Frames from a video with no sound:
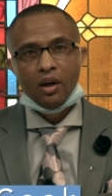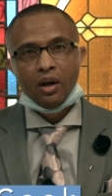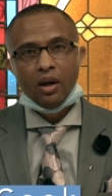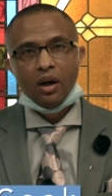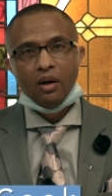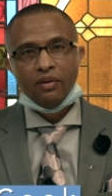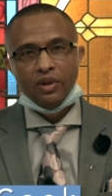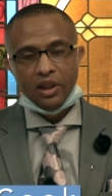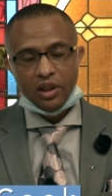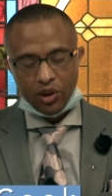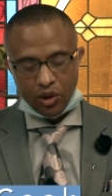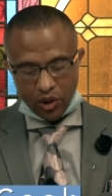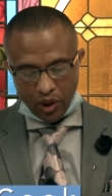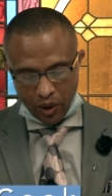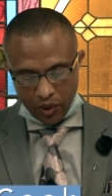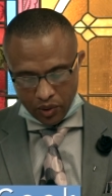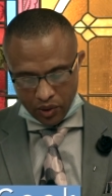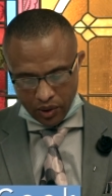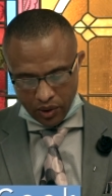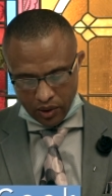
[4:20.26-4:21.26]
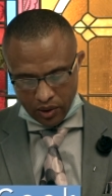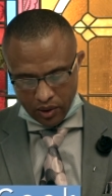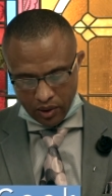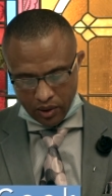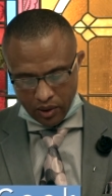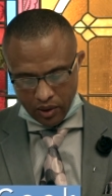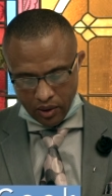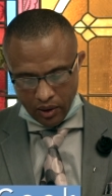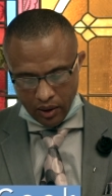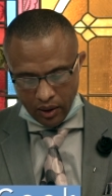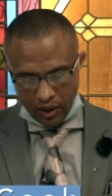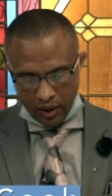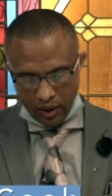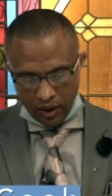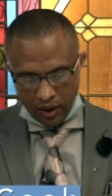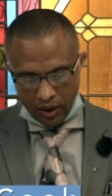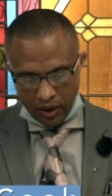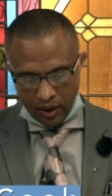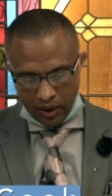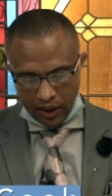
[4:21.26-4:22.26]
of these churches.
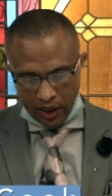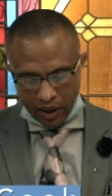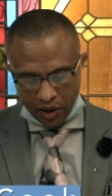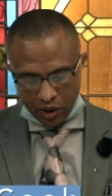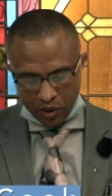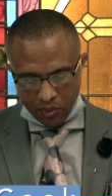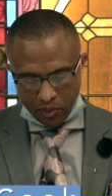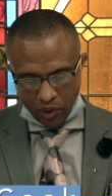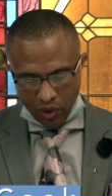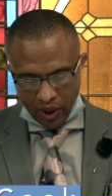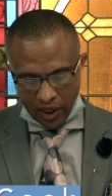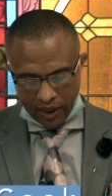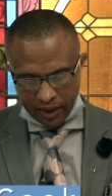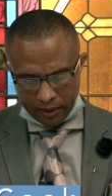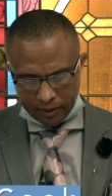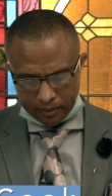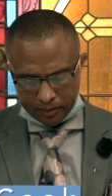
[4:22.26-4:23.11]
Let us pray.